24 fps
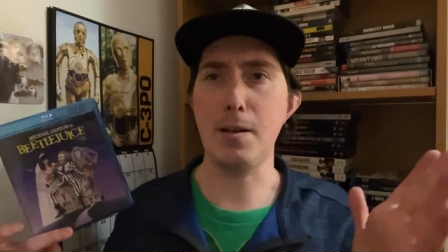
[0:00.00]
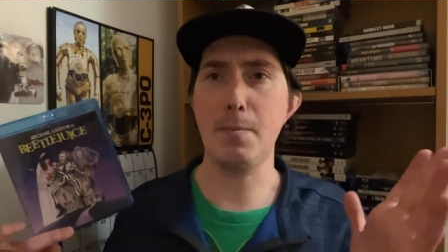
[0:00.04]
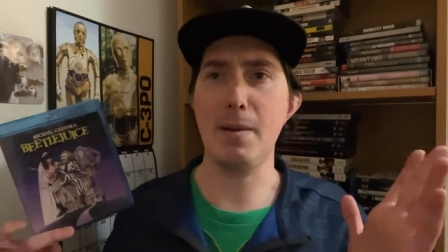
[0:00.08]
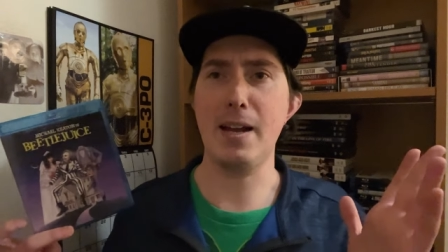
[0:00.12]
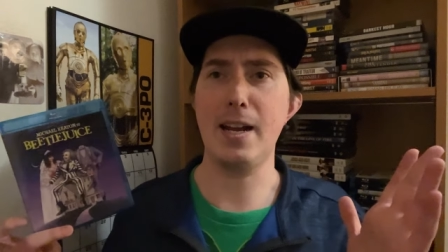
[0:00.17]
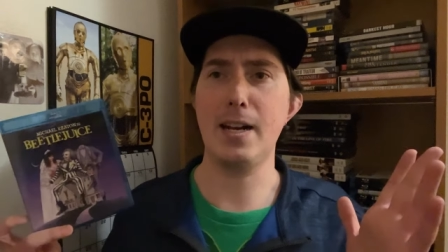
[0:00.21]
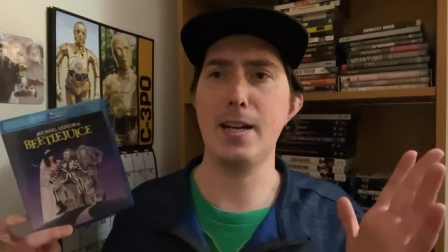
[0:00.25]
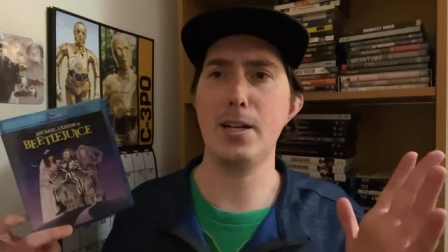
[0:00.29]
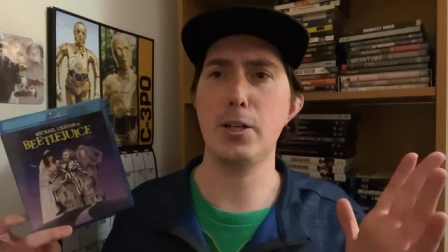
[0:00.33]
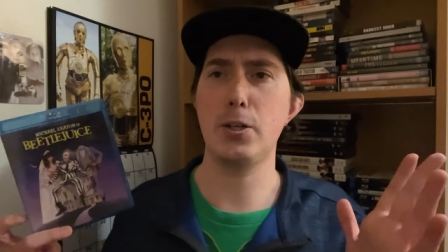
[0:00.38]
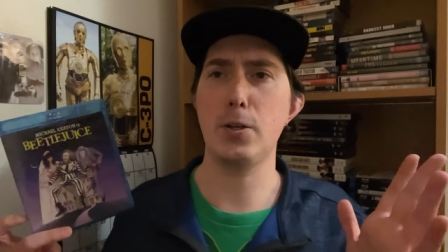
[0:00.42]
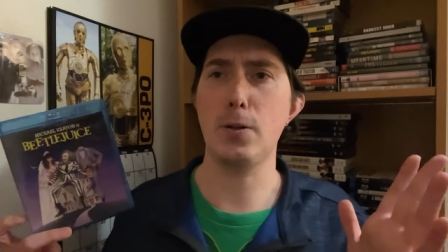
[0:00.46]
my
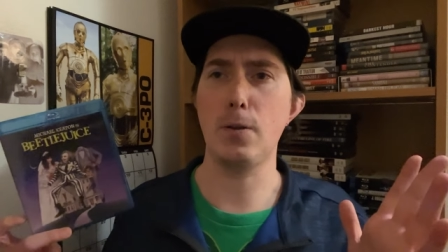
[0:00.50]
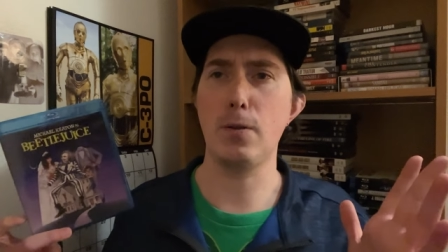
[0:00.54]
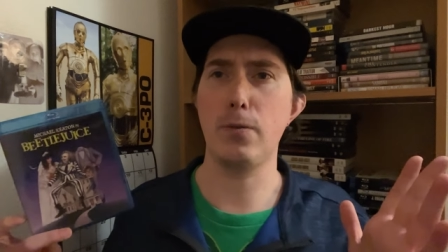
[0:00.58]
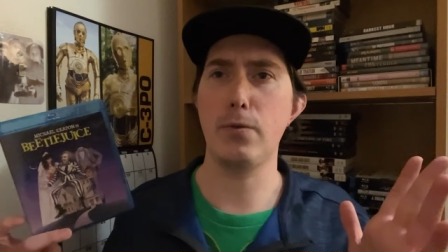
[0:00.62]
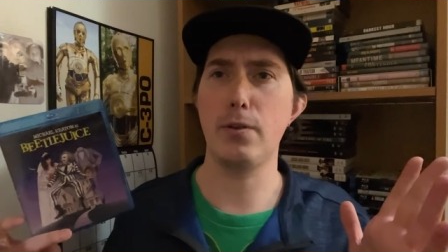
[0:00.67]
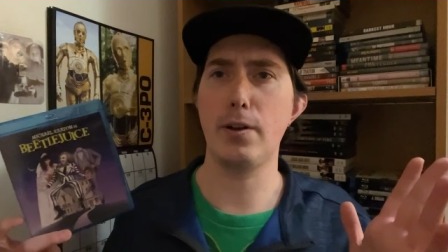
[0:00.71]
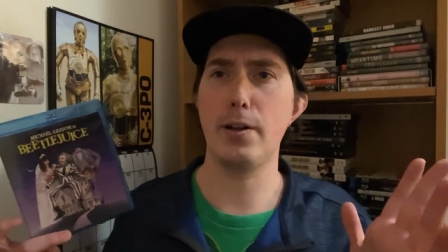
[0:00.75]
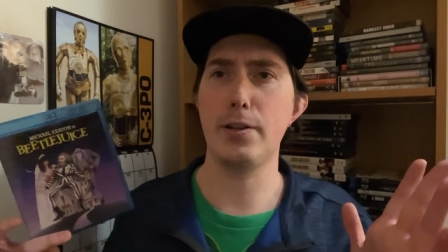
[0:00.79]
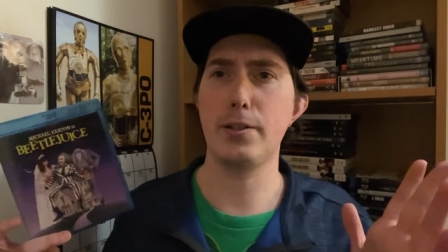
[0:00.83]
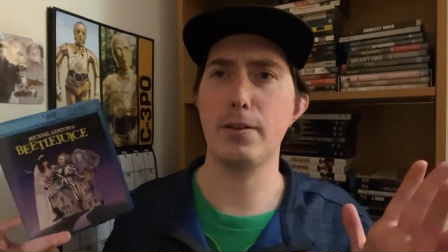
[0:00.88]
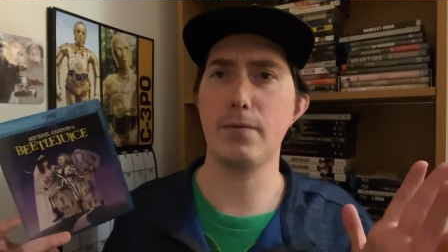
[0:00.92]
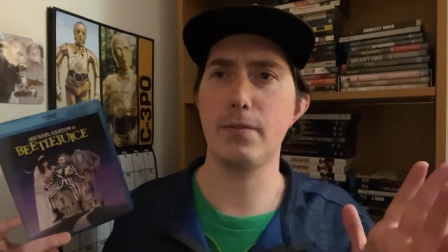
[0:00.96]
initial
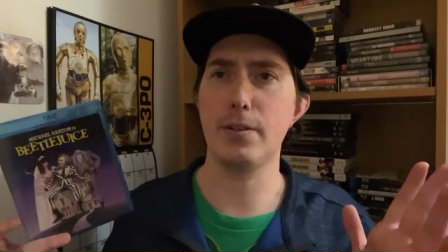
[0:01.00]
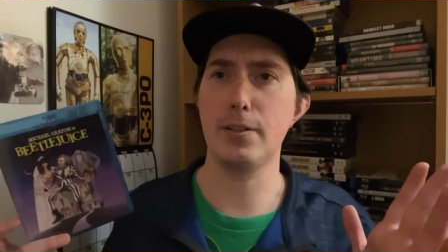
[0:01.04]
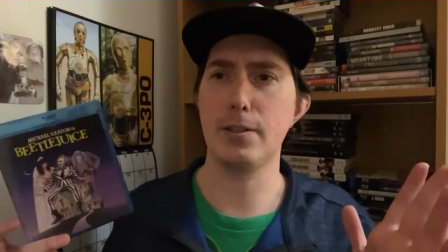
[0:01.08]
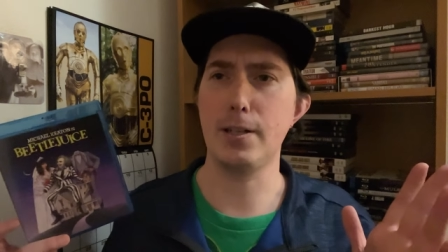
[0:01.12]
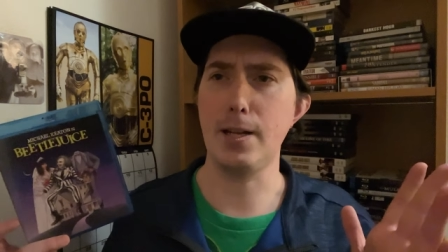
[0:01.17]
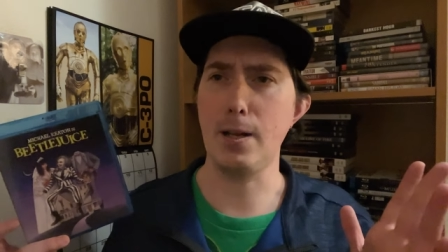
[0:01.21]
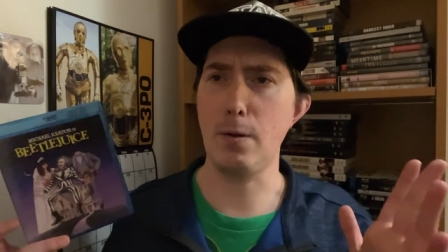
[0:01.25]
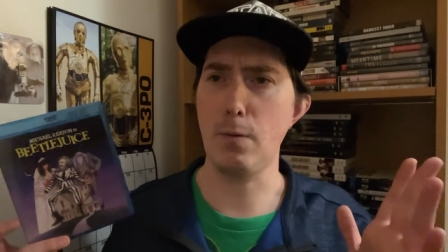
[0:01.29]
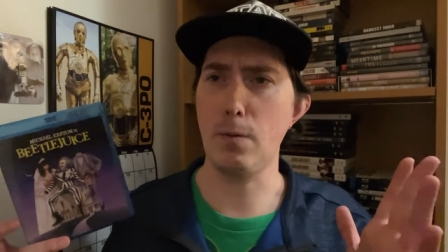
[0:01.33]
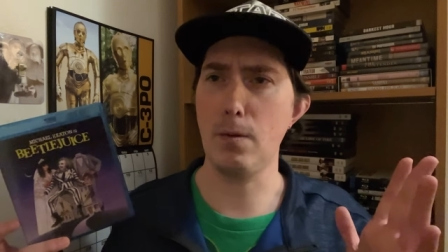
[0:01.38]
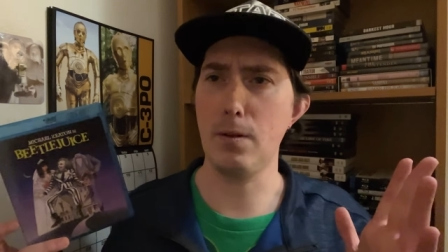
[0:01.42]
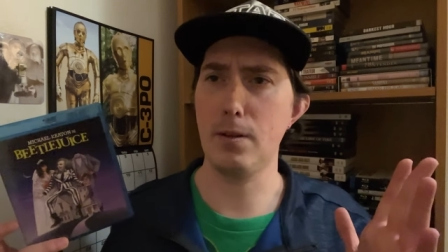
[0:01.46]
thoughts of the
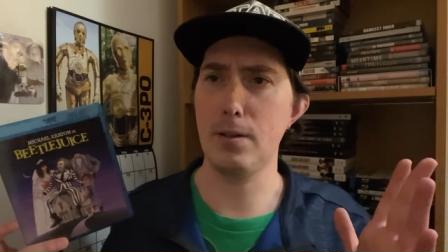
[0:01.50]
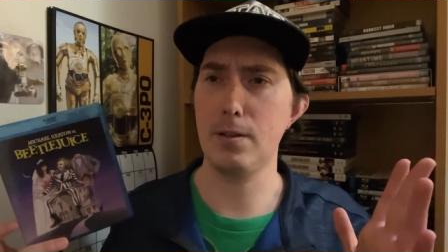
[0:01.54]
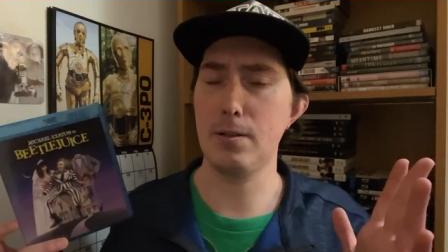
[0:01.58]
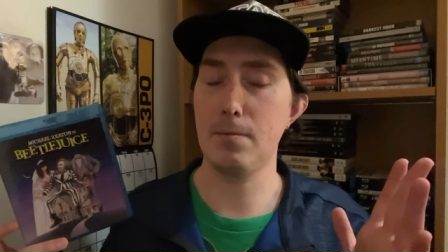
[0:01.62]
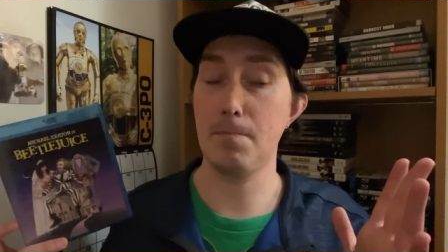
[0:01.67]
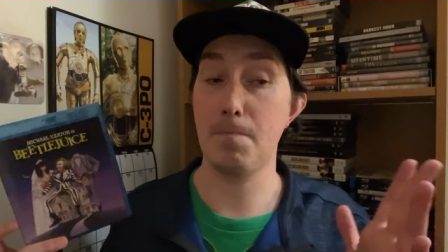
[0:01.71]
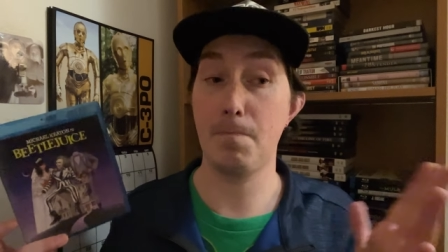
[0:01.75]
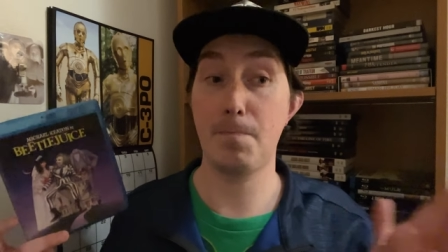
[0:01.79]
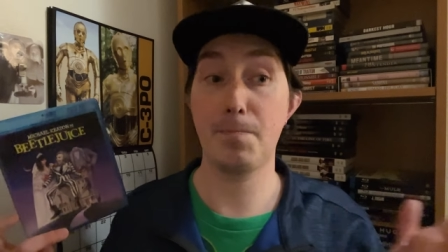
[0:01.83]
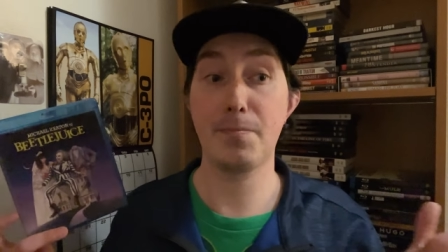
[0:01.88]
sequel was